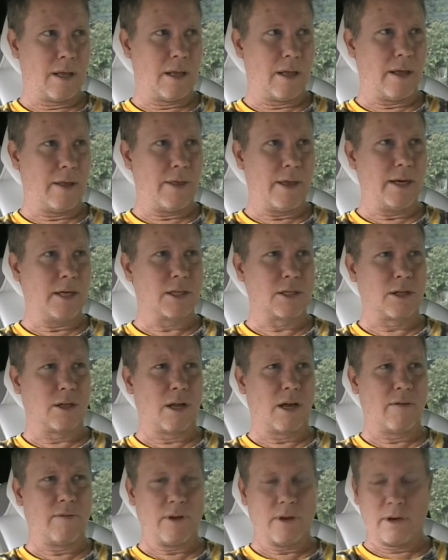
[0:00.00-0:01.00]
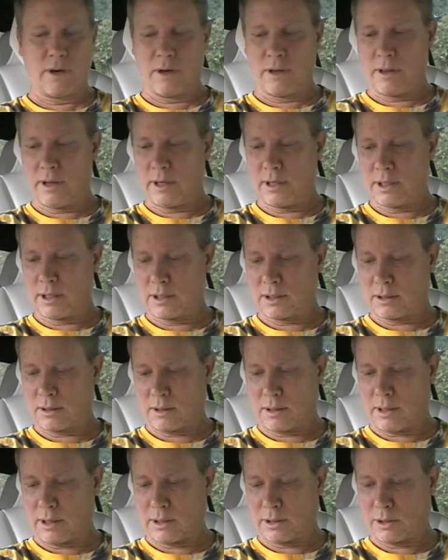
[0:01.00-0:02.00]
and they just love it, and they just
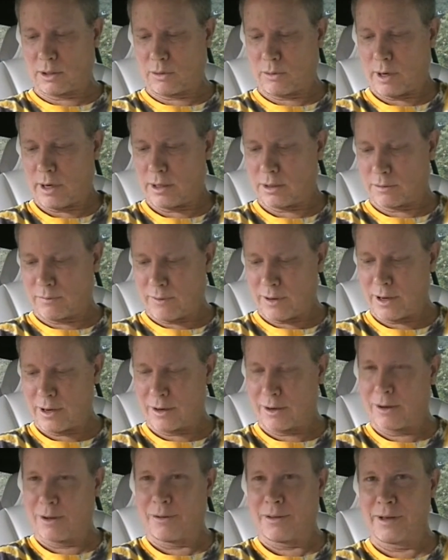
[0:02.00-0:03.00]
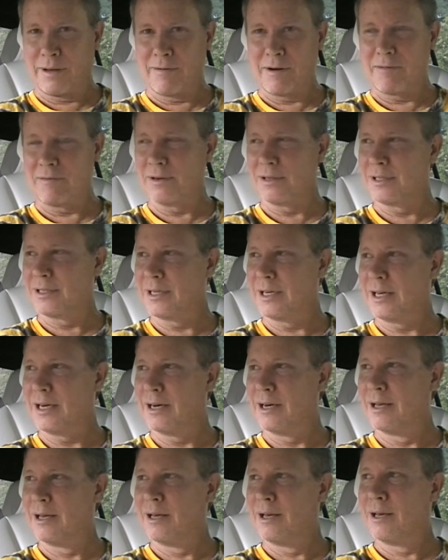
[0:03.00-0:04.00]
think it's the greatest vehicle they've ever
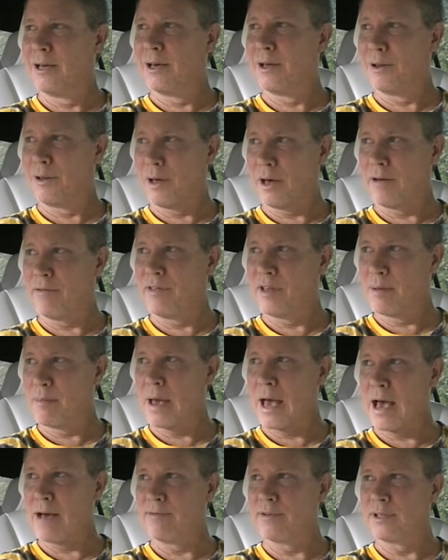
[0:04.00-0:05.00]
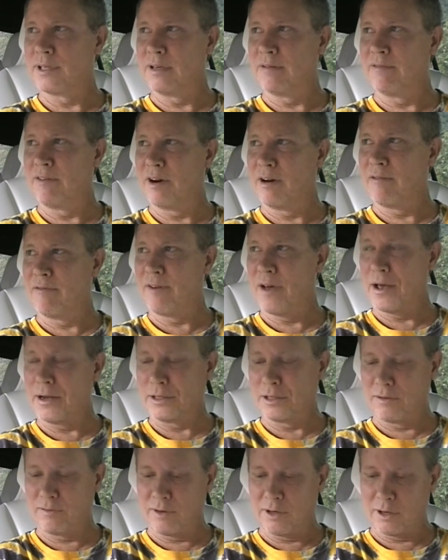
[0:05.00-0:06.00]
seen. And a lot of them have seen very
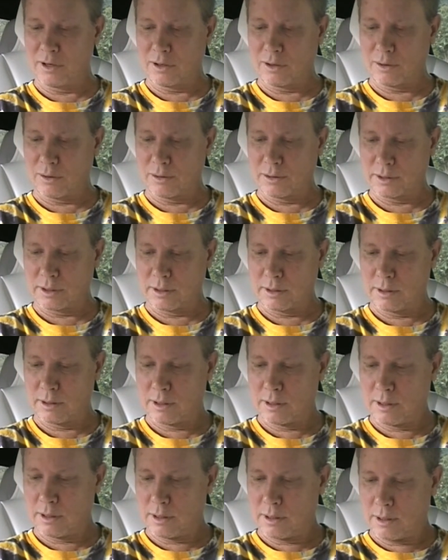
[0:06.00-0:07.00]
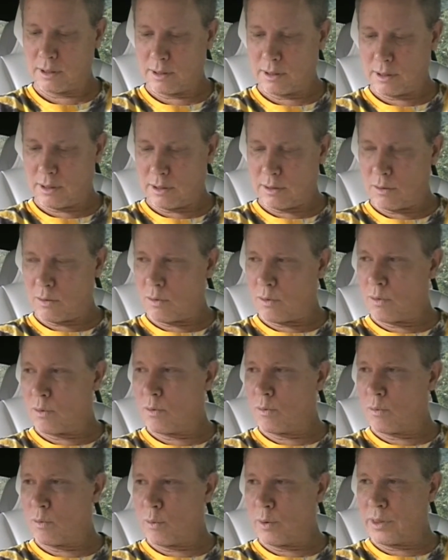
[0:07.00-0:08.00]
fancy vehicles, and
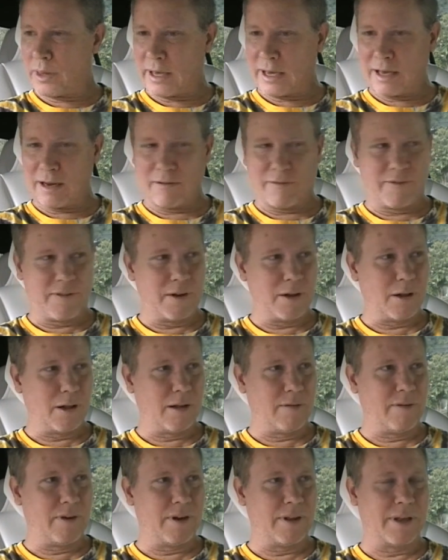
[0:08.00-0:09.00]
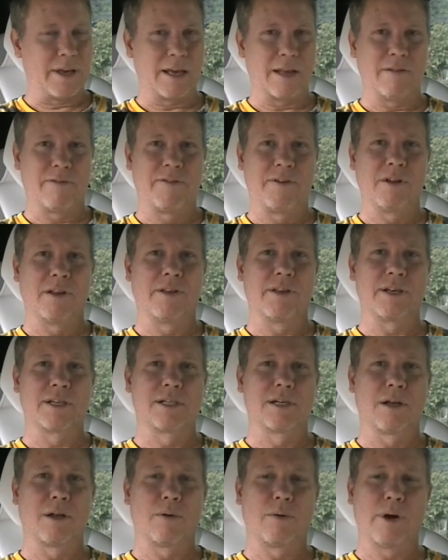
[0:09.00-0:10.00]
when they get a feel of it, and they get a feel of the
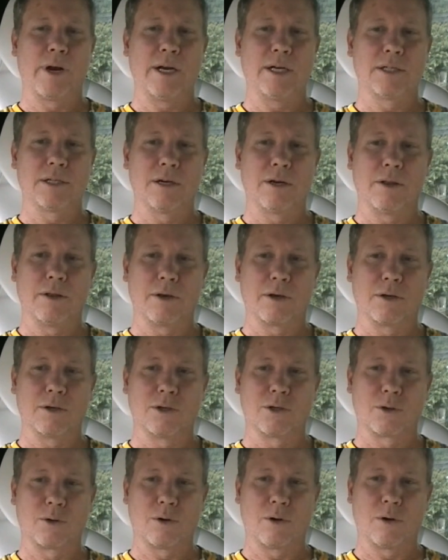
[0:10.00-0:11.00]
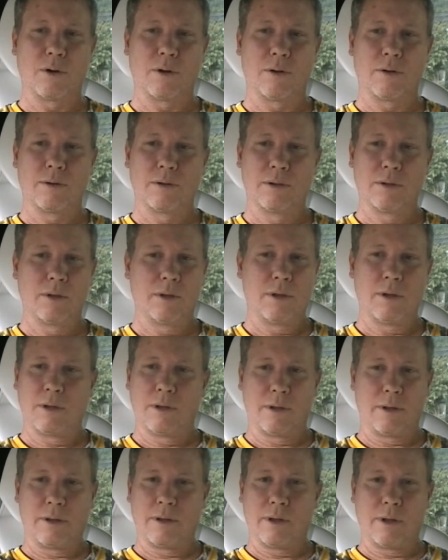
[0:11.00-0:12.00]
acceleration and the control
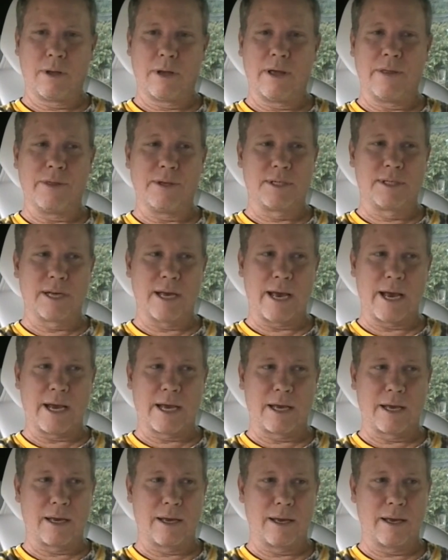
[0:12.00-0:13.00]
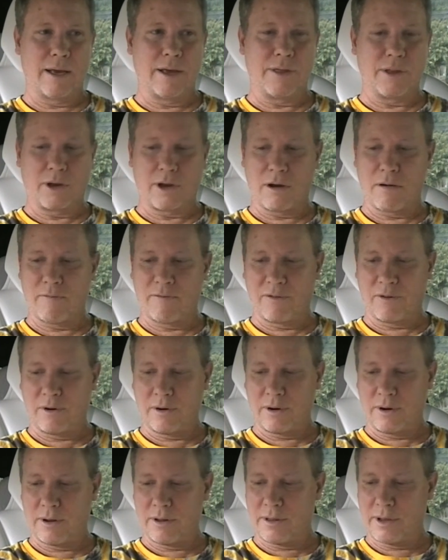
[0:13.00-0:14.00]
and the tech and the
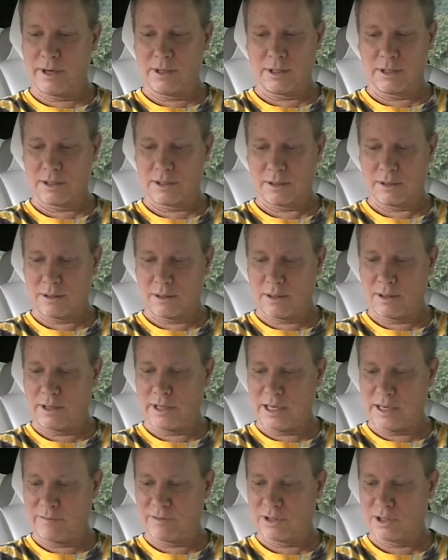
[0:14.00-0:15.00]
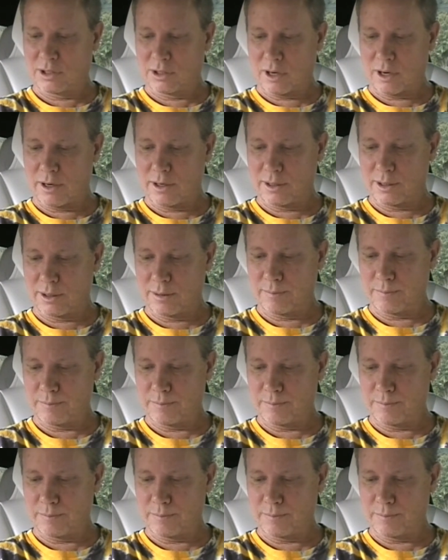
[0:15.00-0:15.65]
comfort, they just leave stunned.